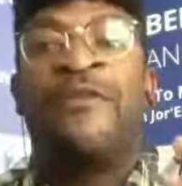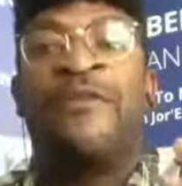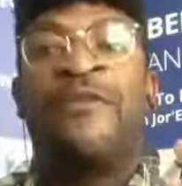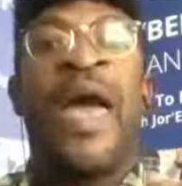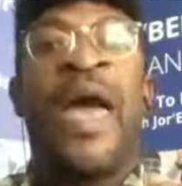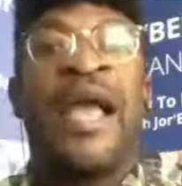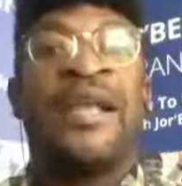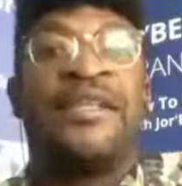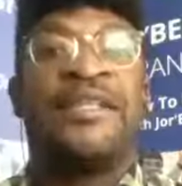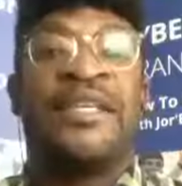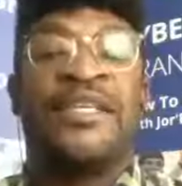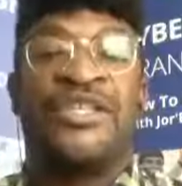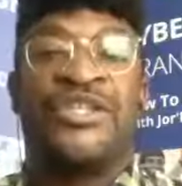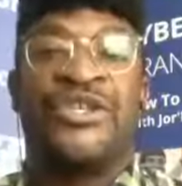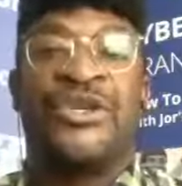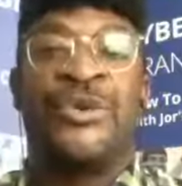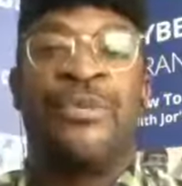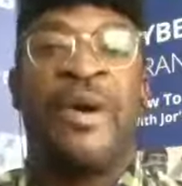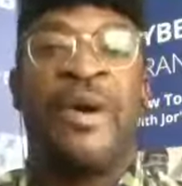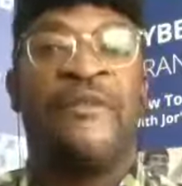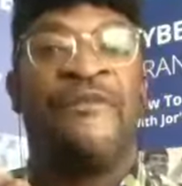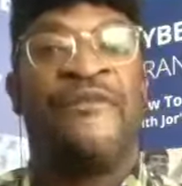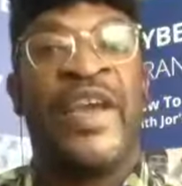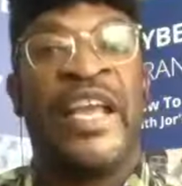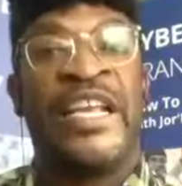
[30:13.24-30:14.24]
you access to
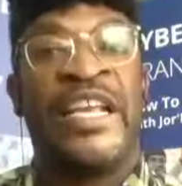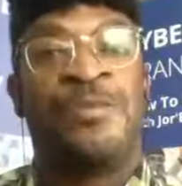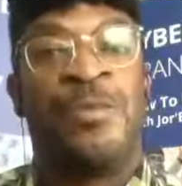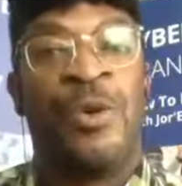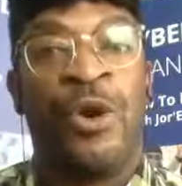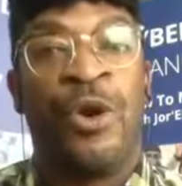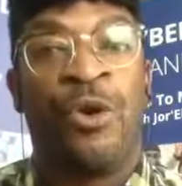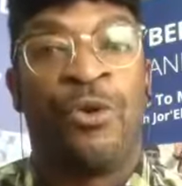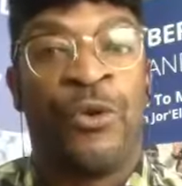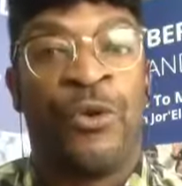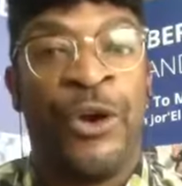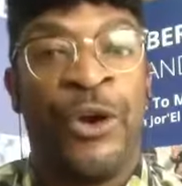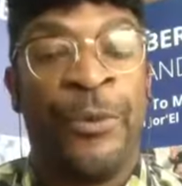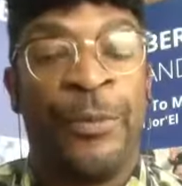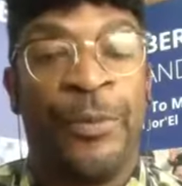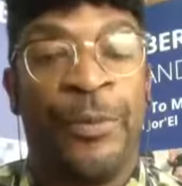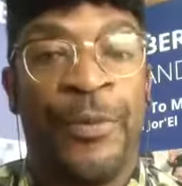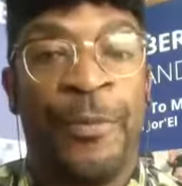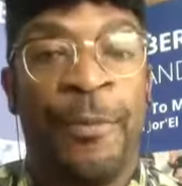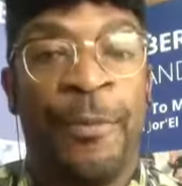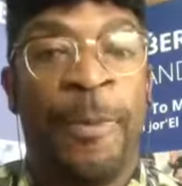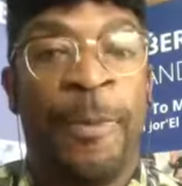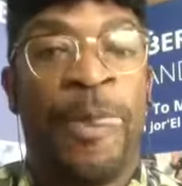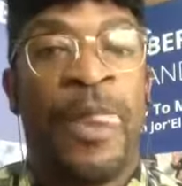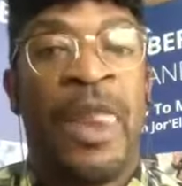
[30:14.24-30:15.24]
my Facebook group.
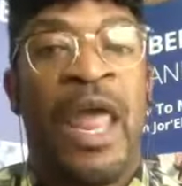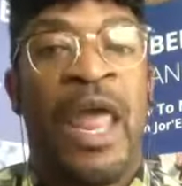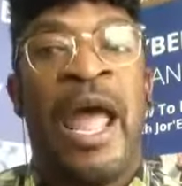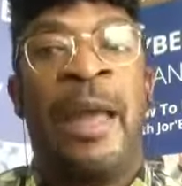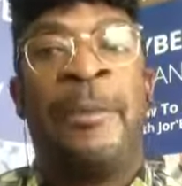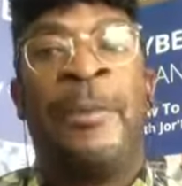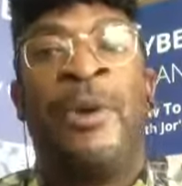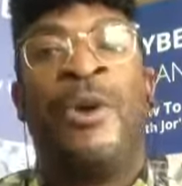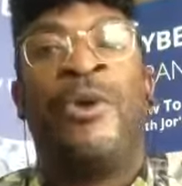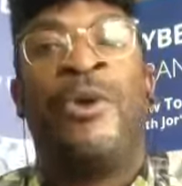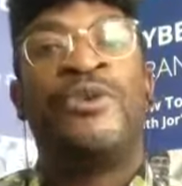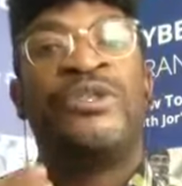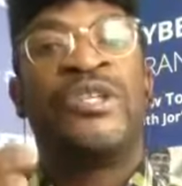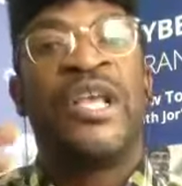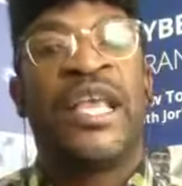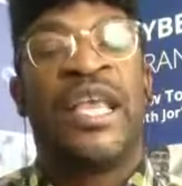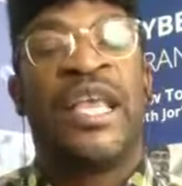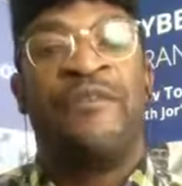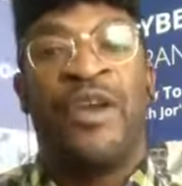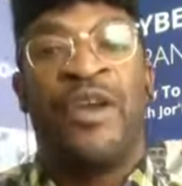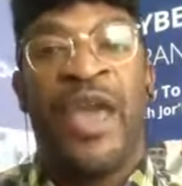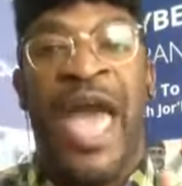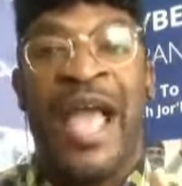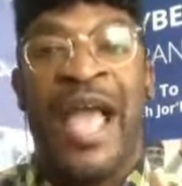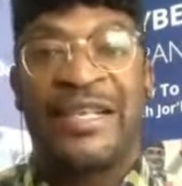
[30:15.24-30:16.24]
It will also give
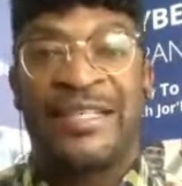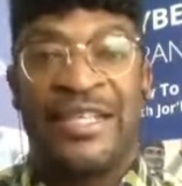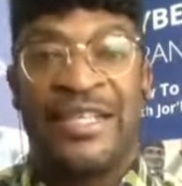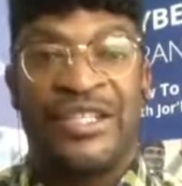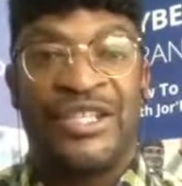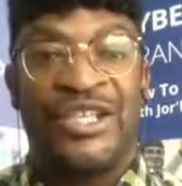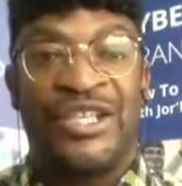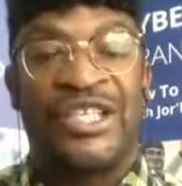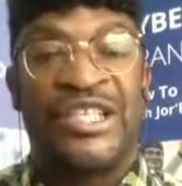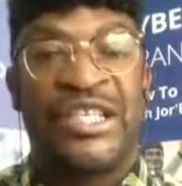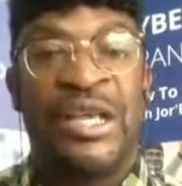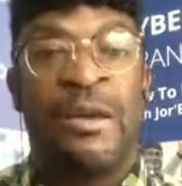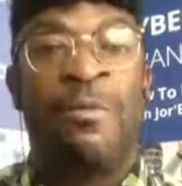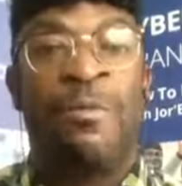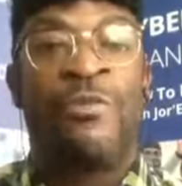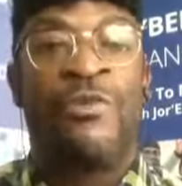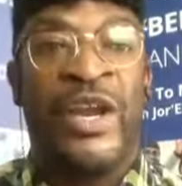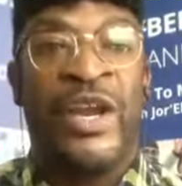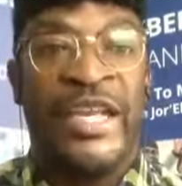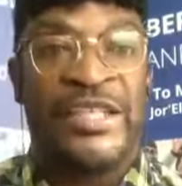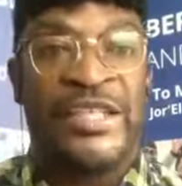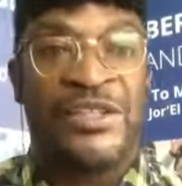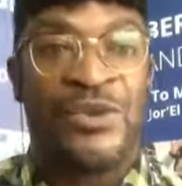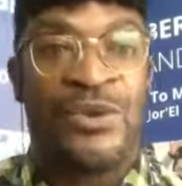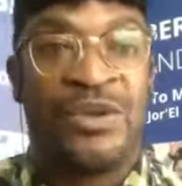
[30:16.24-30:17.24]
you access to some
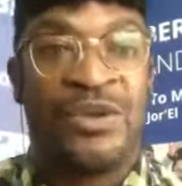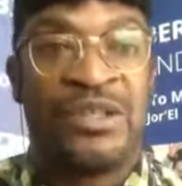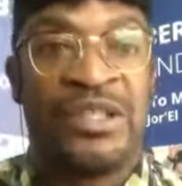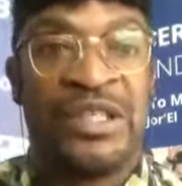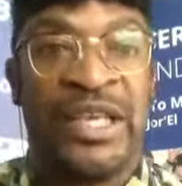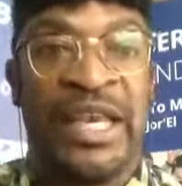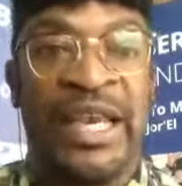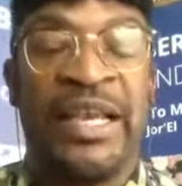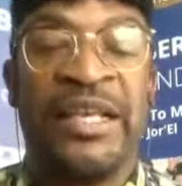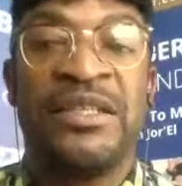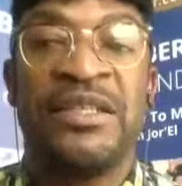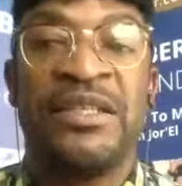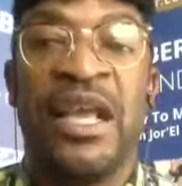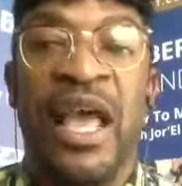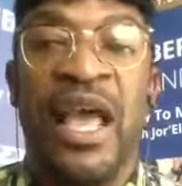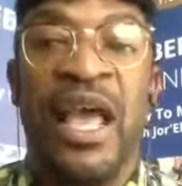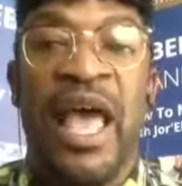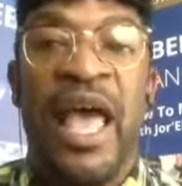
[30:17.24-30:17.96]
resources.